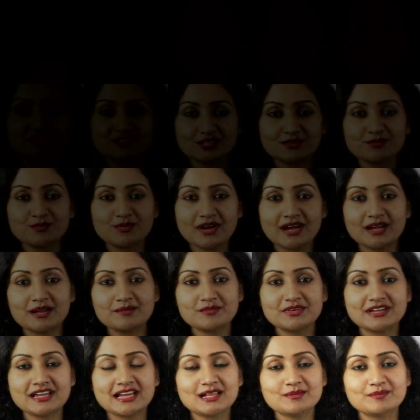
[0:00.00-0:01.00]
After
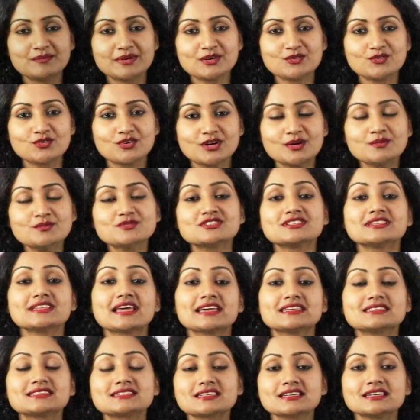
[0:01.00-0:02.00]
primary helping verbs,
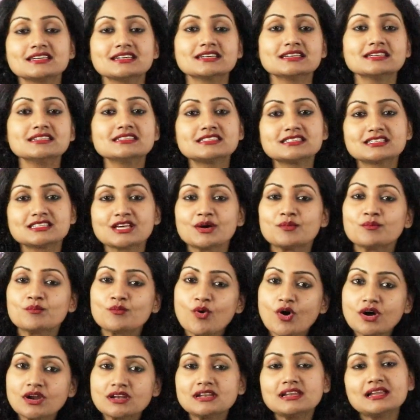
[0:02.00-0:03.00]
next is
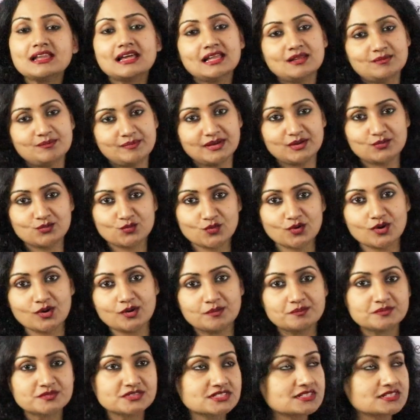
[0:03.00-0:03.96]
modal helping verbs.